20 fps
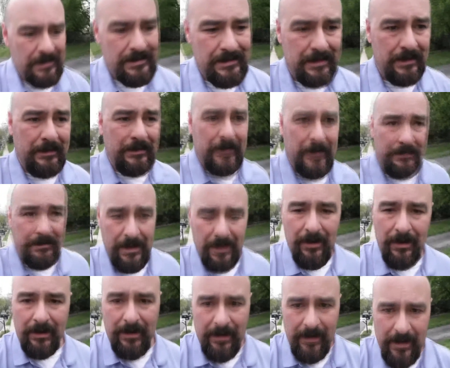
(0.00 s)
So it's gonna be
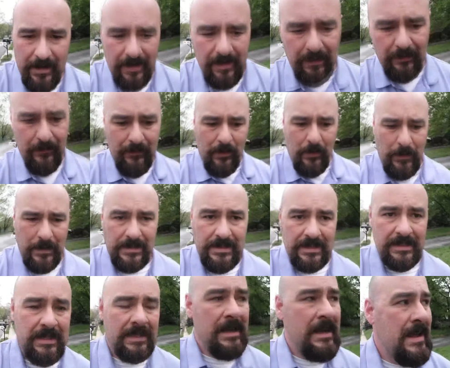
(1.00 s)
hard to
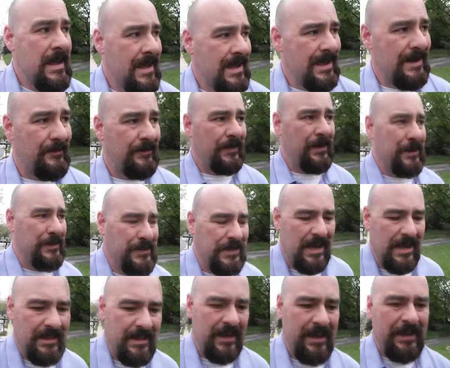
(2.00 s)
focus and finish
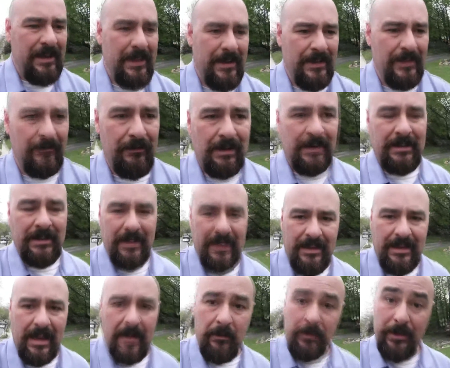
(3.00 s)
out the rest of
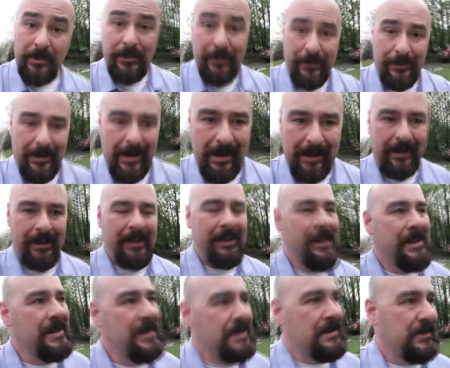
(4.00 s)
the day with a clear head
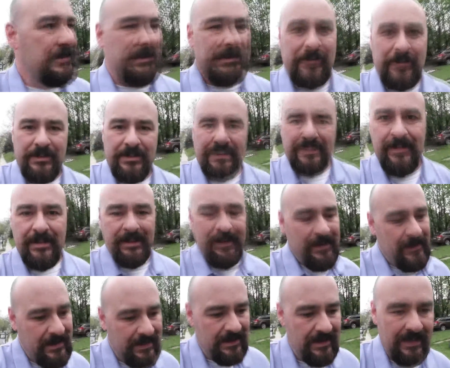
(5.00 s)
just because
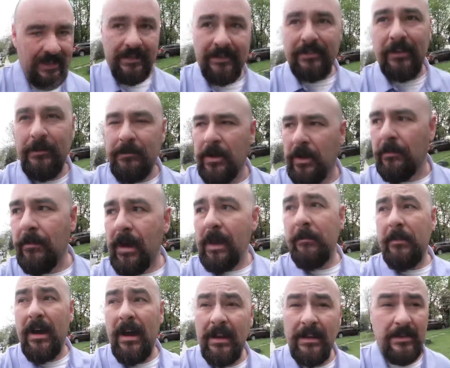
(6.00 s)
it's gonna be on my
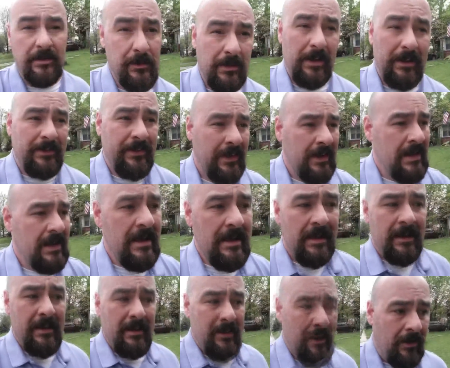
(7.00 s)
mind as well as
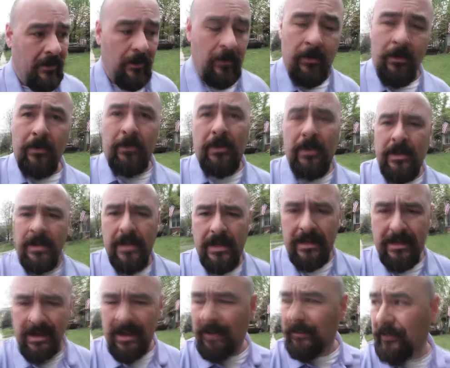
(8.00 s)
our whole
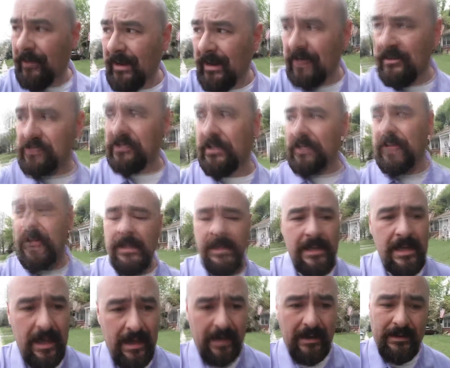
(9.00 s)
congregation
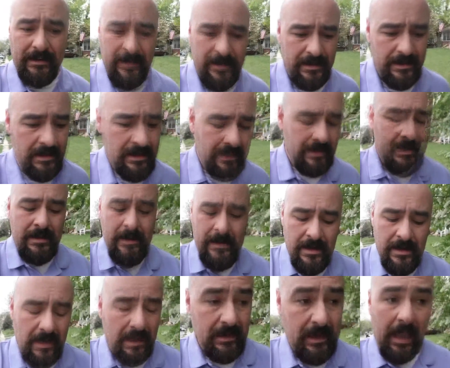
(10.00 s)
and
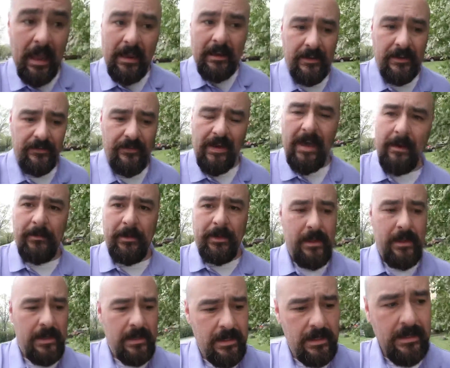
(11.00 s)
again, his
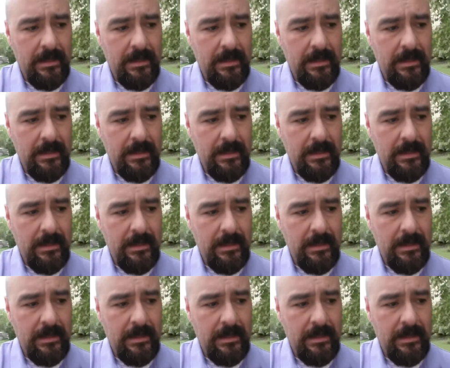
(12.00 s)
family.